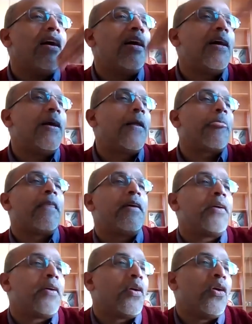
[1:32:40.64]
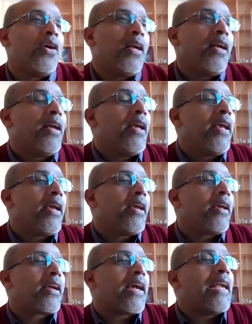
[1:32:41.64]
um,
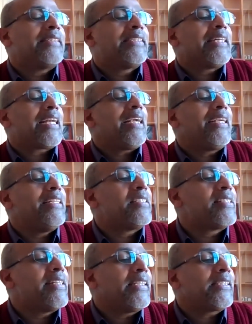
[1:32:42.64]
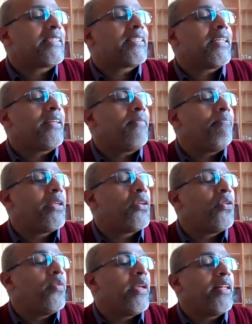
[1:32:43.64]
a cultural distinction
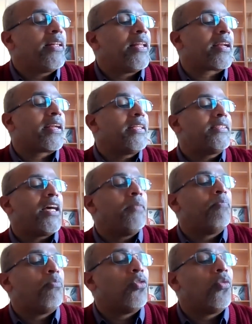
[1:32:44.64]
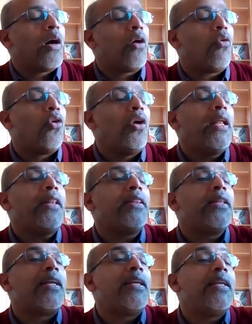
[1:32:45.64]
between the rich and poor. Only
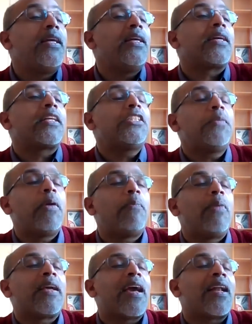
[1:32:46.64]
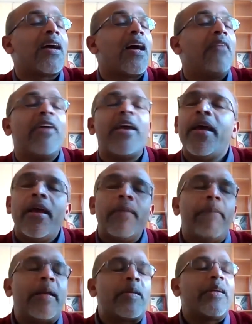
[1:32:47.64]
the rich people can have a
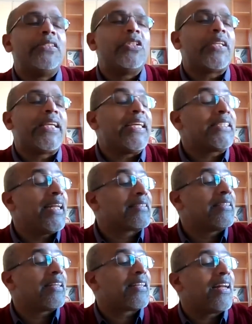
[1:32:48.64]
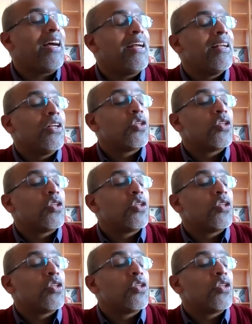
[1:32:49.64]
better education, etc.